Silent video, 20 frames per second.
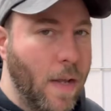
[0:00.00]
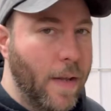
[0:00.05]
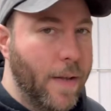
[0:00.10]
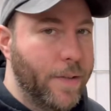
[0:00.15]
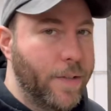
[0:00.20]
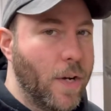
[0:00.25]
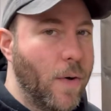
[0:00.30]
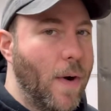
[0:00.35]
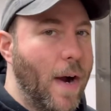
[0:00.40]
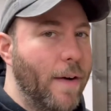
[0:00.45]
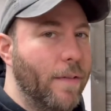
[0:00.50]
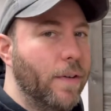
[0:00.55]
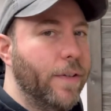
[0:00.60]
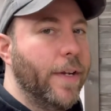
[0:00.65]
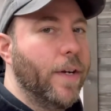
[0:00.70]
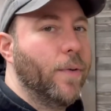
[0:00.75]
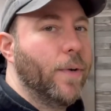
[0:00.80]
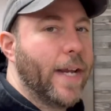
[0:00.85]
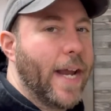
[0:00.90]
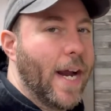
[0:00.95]
So I really
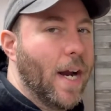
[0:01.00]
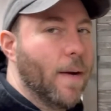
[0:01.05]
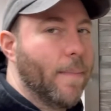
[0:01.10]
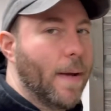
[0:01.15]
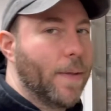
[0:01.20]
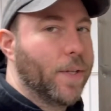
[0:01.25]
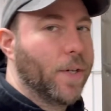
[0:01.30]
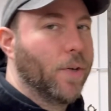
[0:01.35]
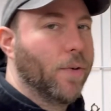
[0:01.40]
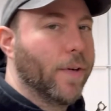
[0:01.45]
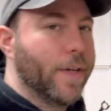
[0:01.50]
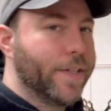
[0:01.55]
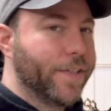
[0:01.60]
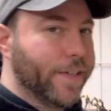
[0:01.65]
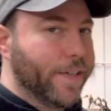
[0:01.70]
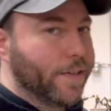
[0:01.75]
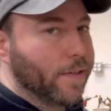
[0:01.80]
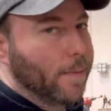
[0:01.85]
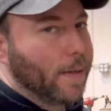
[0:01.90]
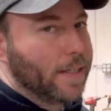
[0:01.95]
don't care about the
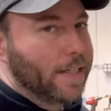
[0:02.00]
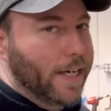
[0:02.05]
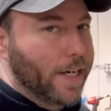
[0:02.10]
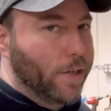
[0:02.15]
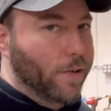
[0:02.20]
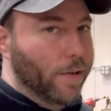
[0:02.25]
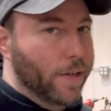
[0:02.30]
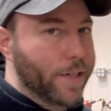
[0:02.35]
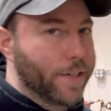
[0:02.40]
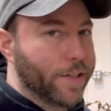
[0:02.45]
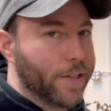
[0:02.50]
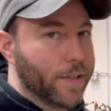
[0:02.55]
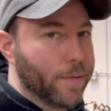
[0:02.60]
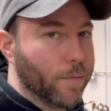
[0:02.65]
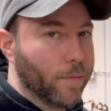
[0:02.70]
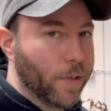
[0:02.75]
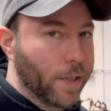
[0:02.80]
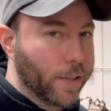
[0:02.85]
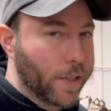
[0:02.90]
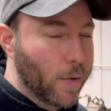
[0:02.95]
criticism. I take
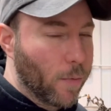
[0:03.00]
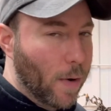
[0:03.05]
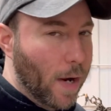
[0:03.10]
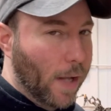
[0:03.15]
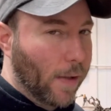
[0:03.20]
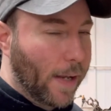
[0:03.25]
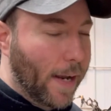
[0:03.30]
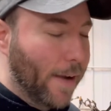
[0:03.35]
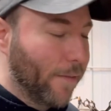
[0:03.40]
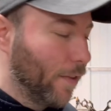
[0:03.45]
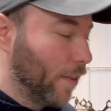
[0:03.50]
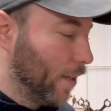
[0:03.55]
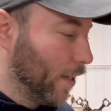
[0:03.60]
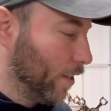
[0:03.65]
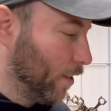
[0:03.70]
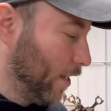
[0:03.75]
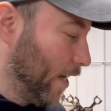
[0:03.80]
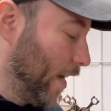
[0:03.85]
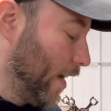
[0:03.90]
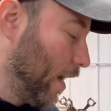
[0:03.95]
criticism really well. I have a thick
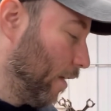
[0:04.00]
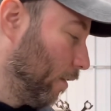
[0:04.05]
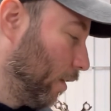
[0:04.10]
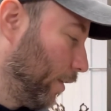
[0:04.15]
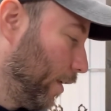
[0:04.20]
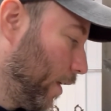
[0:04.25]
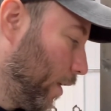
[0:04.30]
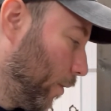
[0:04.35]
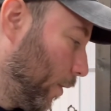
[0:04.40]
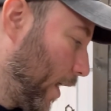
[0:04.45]
skin, I really don't